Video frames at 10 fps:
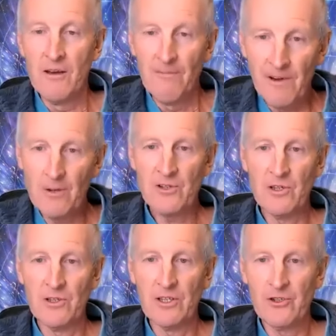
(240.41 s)
focus
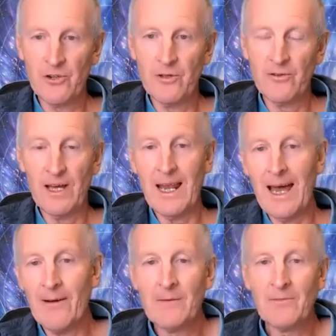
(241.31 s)
on the truth,
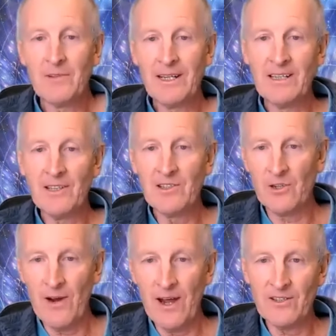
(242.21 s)
allow him to lead us,
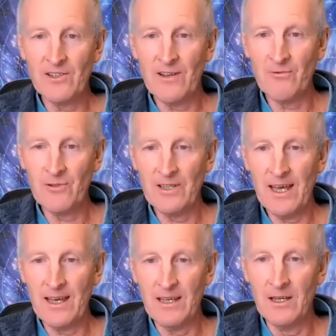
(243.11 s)
direct us every
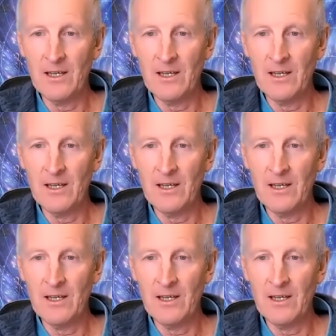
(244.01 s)
day,